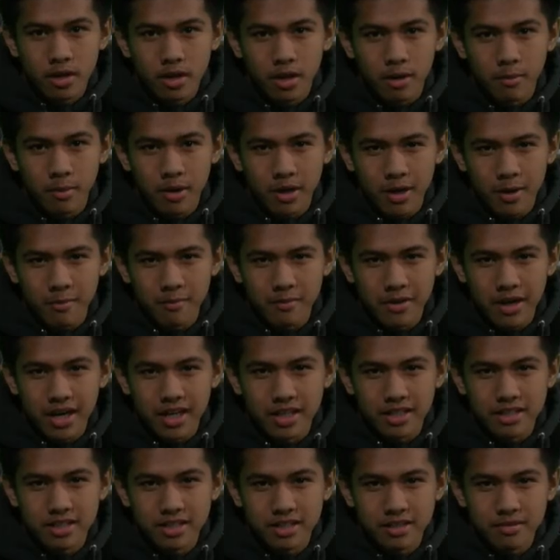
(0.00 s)
Coming up
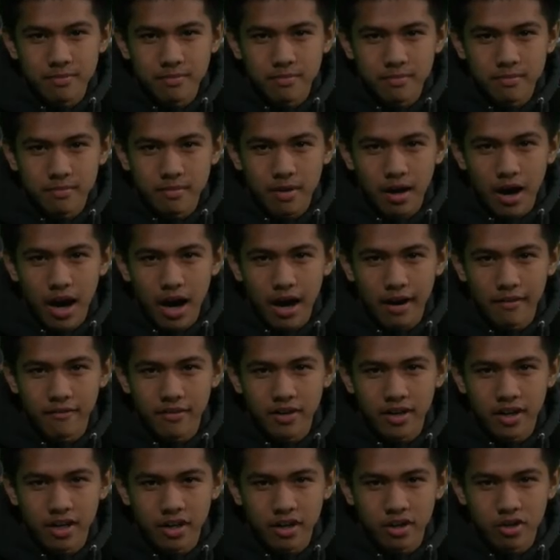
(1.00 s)
next,
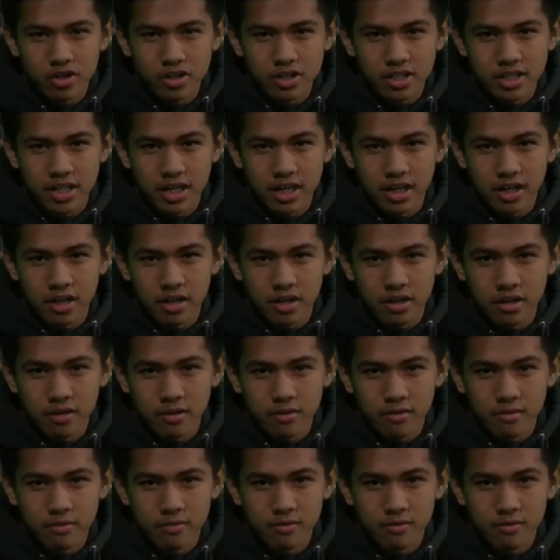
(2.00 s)
Ivan and Christina.